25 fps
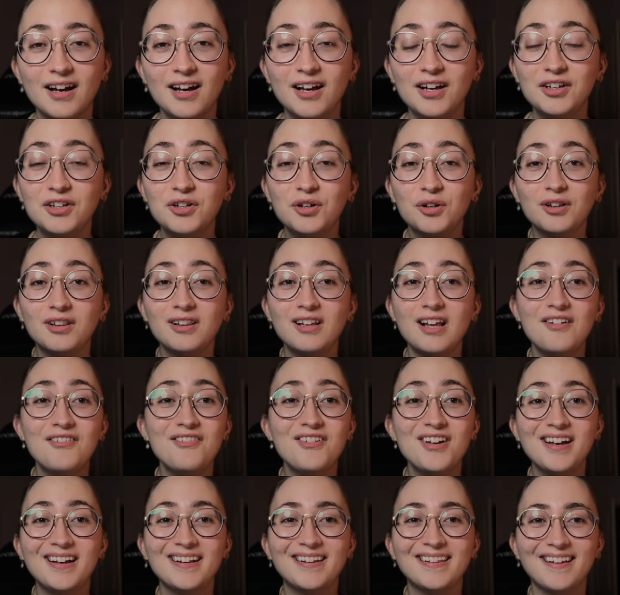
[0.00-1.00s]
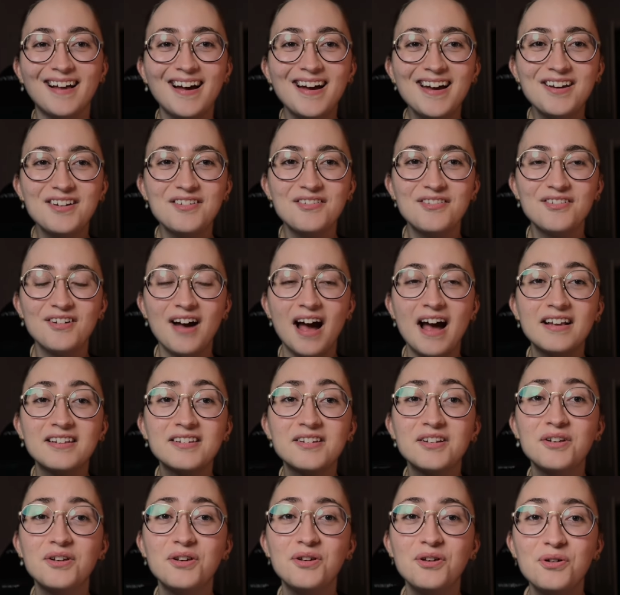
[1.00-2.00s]
You're living life as a
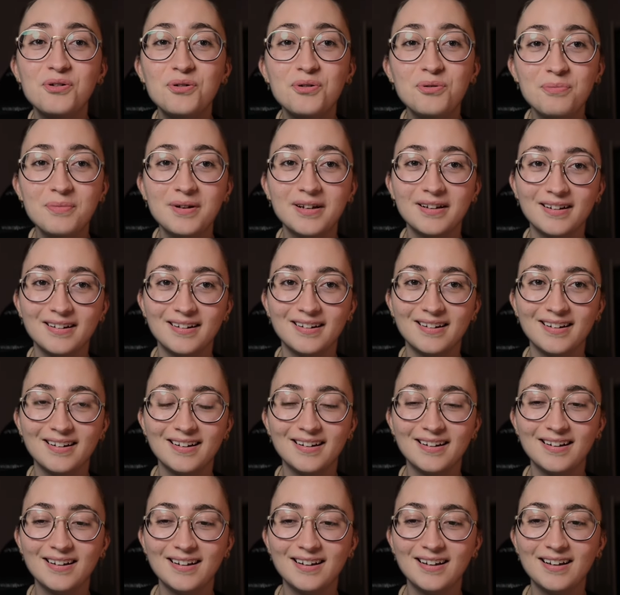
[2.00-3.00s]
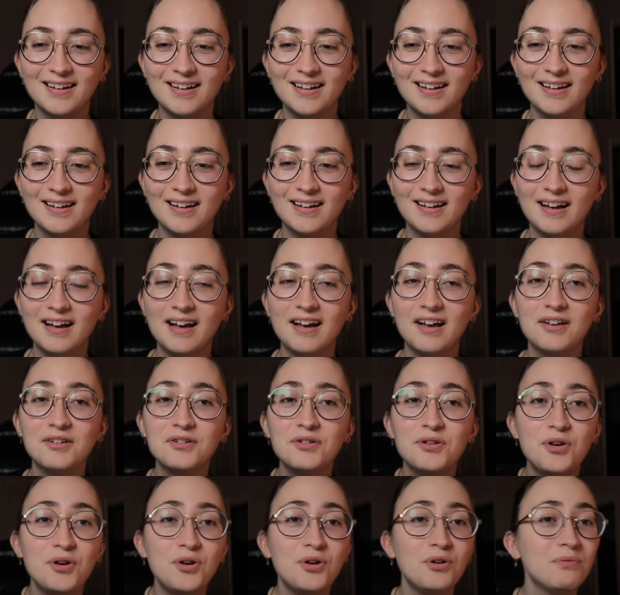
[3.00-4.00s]
human. As
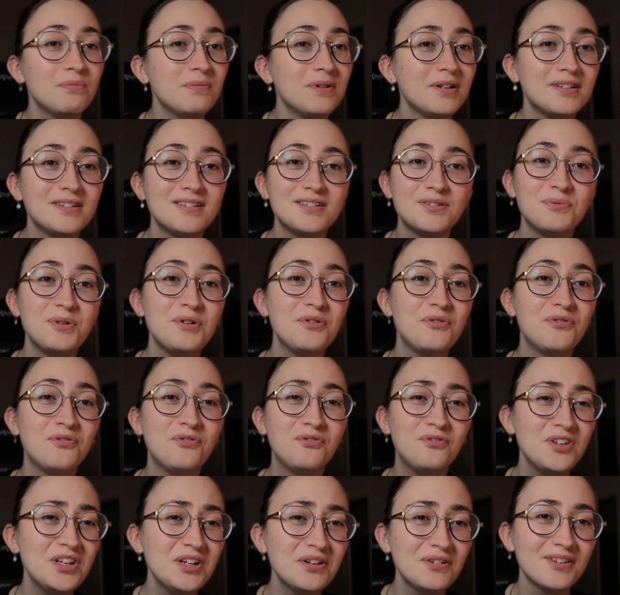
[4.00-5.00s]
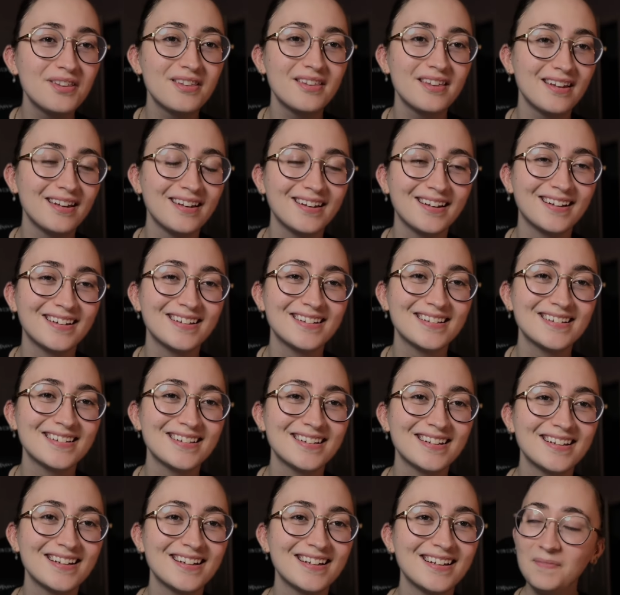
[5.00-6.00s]
humans, we feel things.
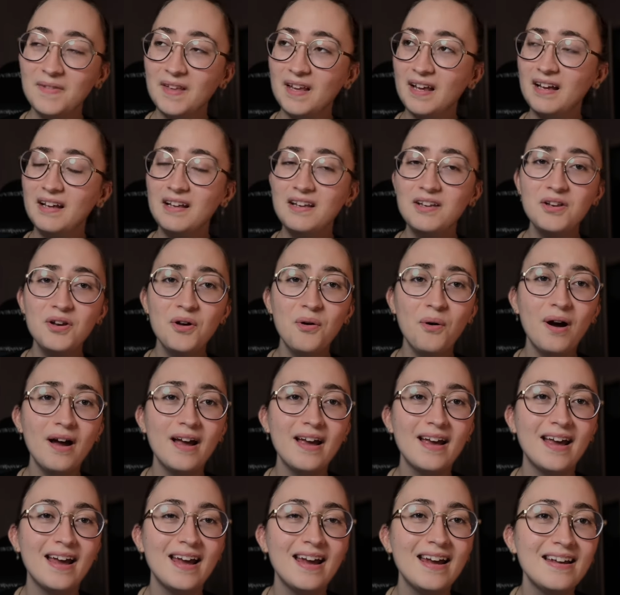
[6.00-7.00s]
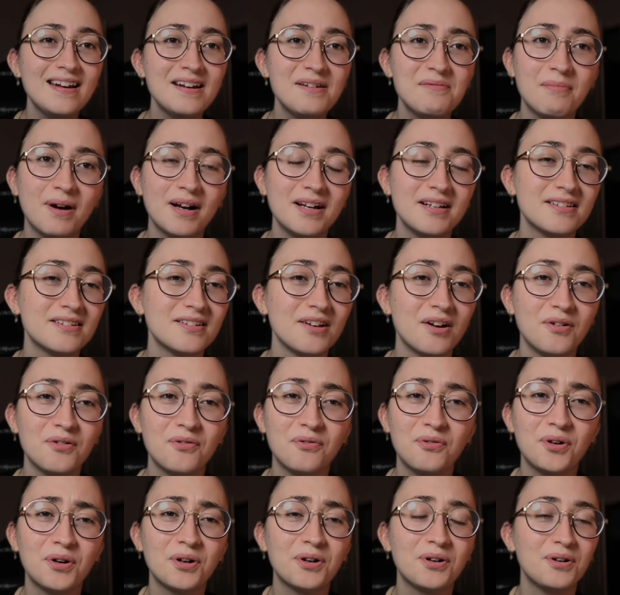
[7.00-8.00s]
And you know, I hated myself
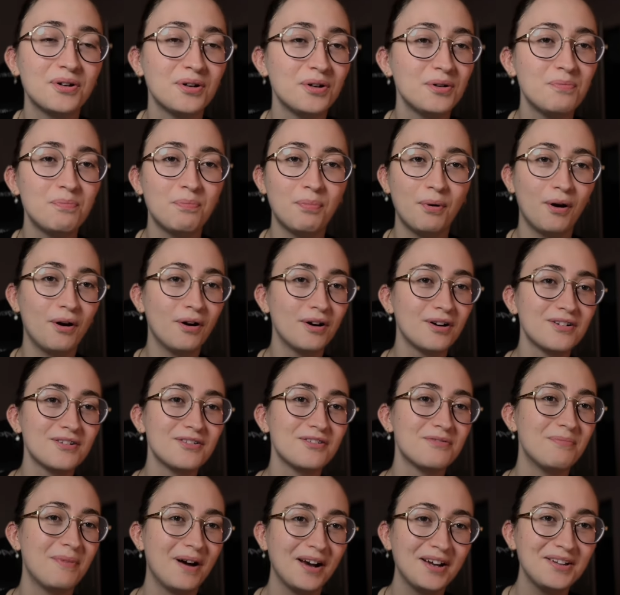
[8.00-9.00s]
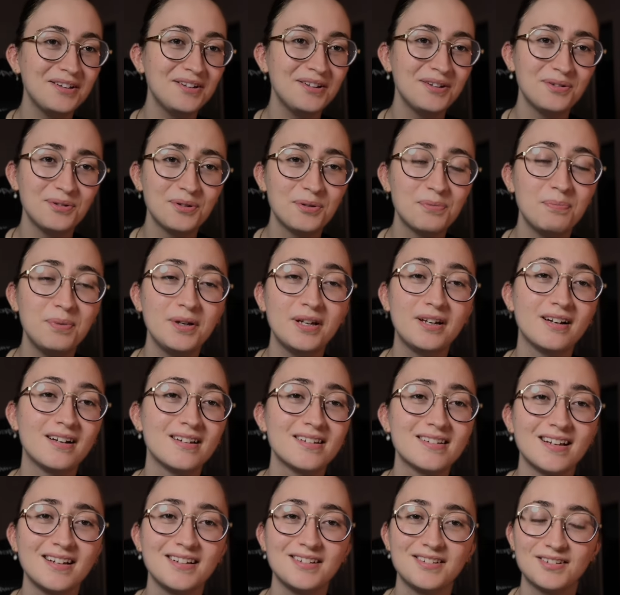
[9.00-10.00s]
for a good part of my youth because
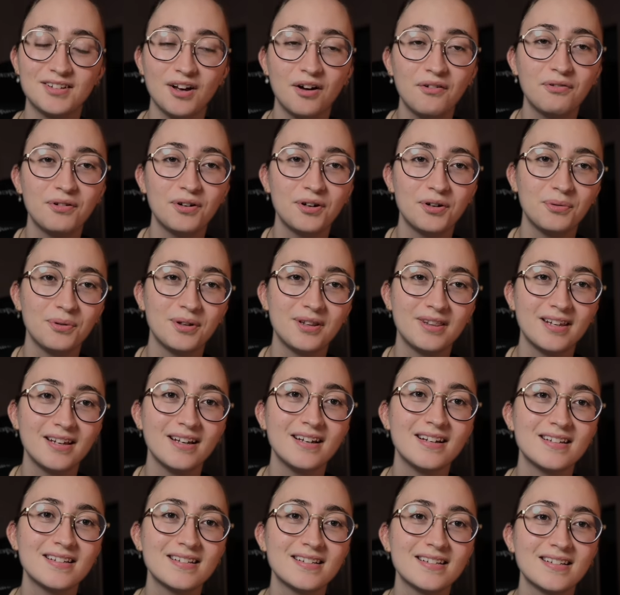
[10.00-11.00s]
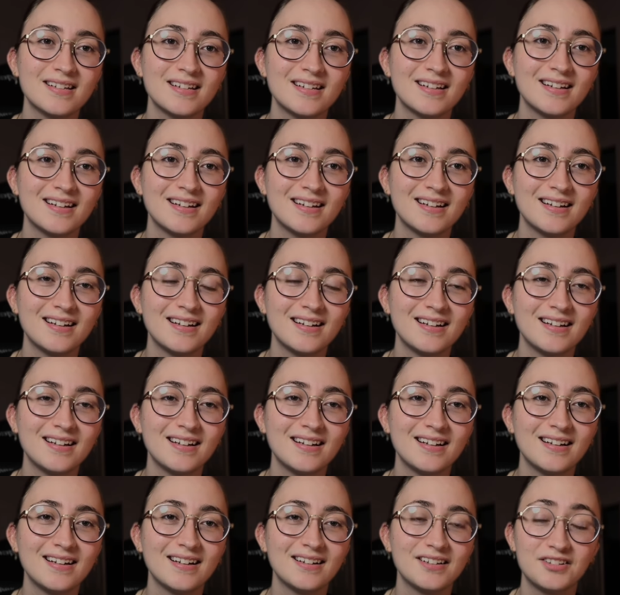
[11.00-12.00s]
I suffered with this.
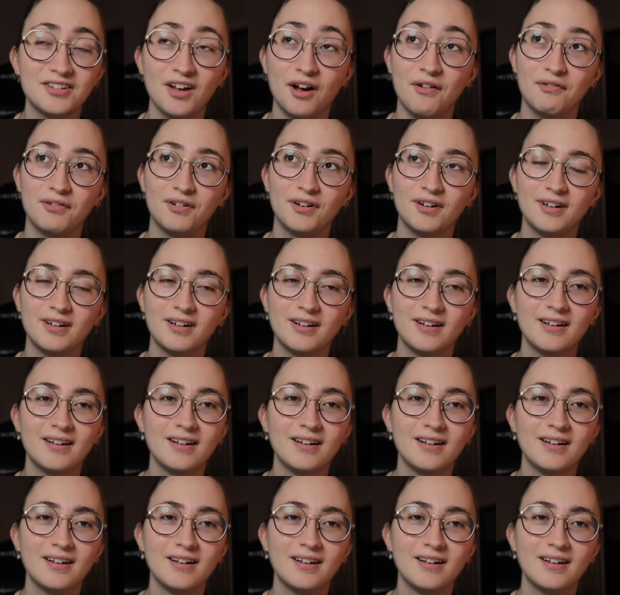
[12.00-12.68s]
Suffered.